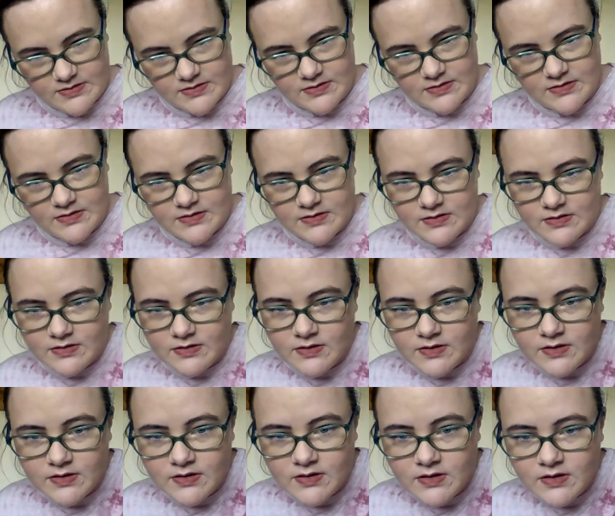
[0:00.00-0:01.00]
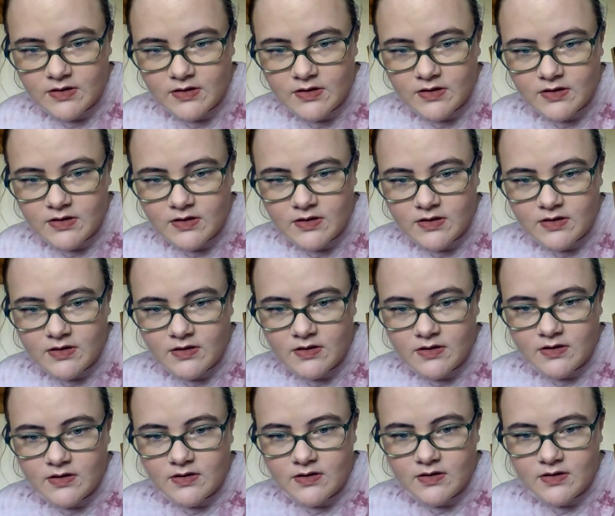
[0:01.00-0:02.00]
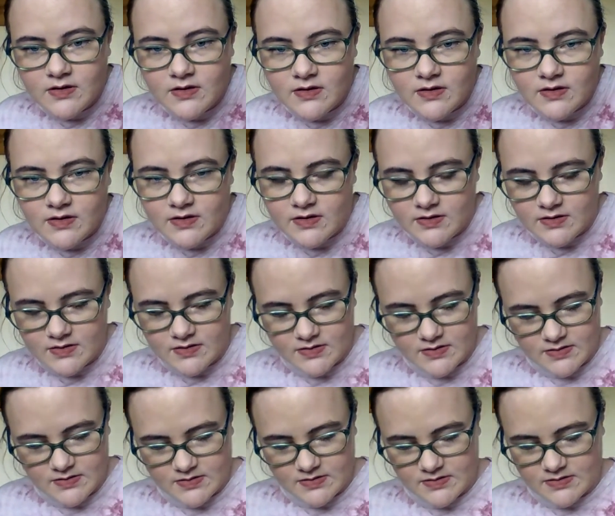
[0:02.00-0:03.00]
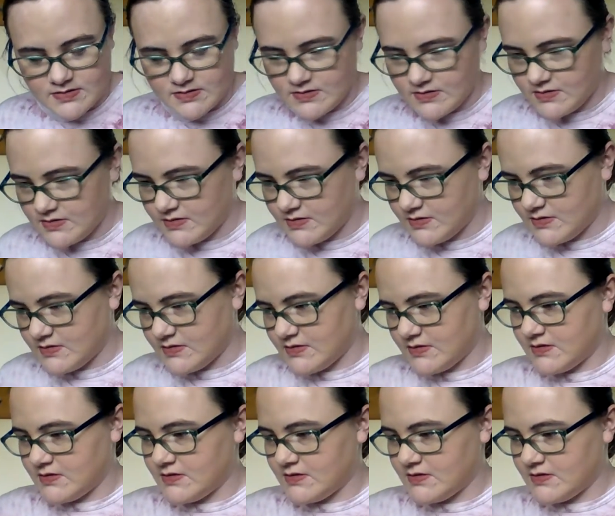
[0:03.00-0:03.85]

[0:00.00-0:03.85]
Nobody speaks.